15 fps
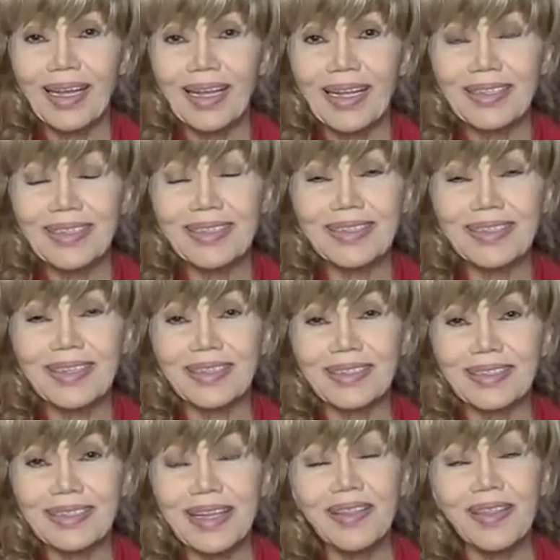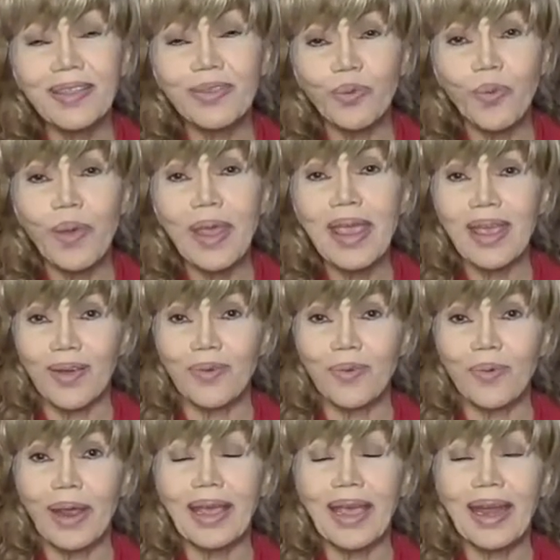this is the 10th week
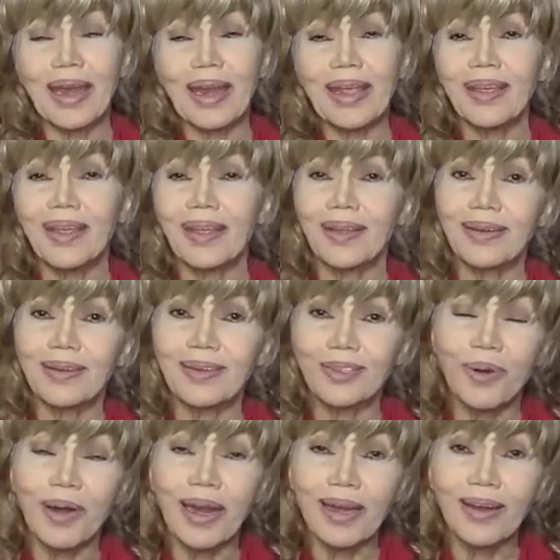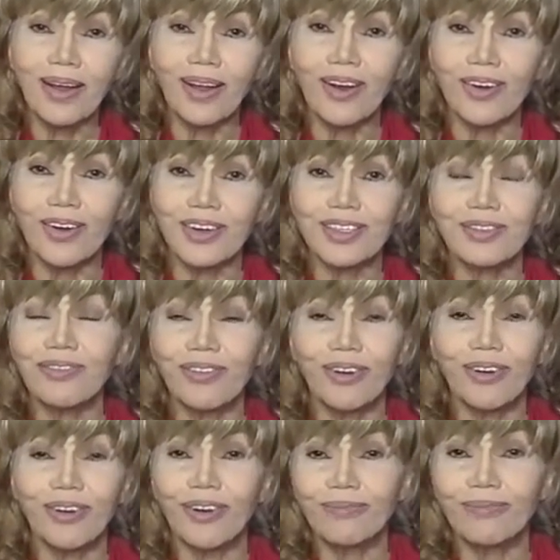we're getting $20 for,